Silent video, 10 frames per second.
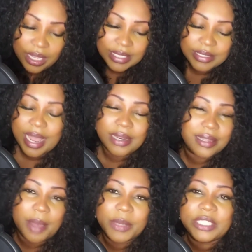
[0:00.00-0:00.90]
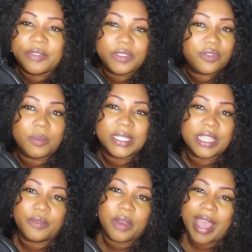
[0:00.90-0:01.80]
is not that much different from an
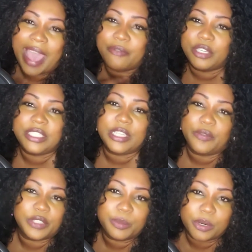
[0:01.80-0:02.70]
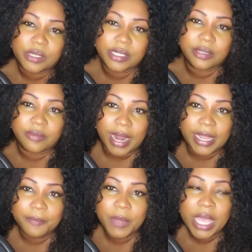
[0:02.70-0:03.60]
average selfish person,
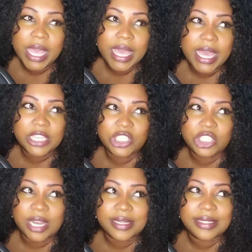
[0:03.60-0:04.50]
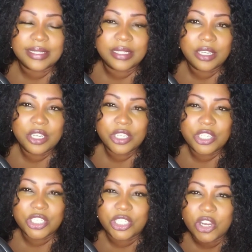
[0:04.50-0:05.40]
right? It's just
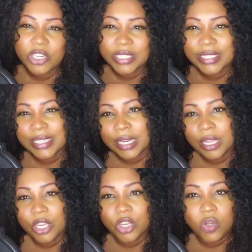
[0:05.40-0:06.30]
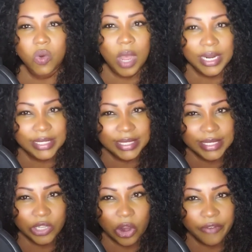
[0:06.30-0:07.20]
certain
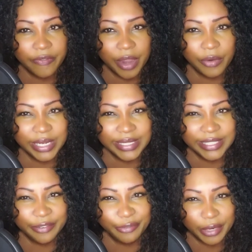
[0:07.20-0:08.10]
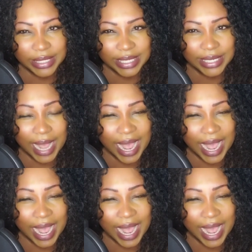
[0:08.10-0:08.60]
nuances are very different and